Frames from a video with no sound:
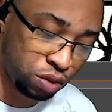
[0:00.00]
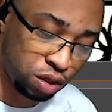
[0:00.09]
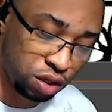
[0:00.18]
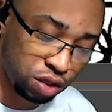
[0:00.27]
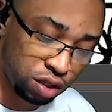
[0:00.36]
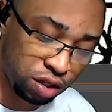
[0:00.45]

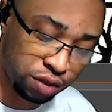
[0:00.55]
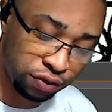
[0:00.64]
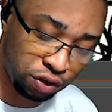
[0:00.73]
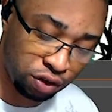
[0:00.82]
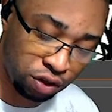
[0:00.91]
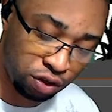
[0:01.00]
Then give
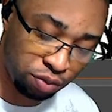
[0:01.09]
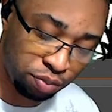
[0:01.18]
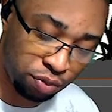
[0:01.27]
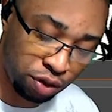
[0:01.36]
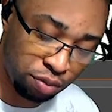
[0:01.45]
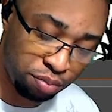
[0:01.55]
her
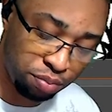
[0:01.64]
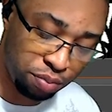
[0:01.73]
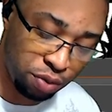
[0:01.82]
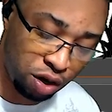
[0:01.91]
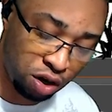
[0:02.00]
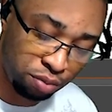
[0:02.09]

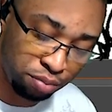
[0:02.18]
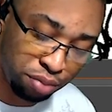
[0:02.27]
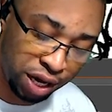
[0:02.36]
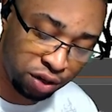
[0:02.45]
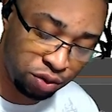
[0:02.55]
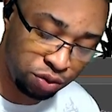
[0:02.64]
arm
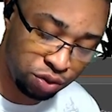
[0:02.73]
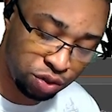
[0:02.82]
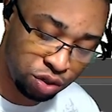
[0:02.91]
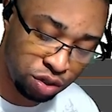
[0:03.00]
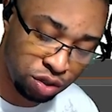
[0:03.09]
bangles.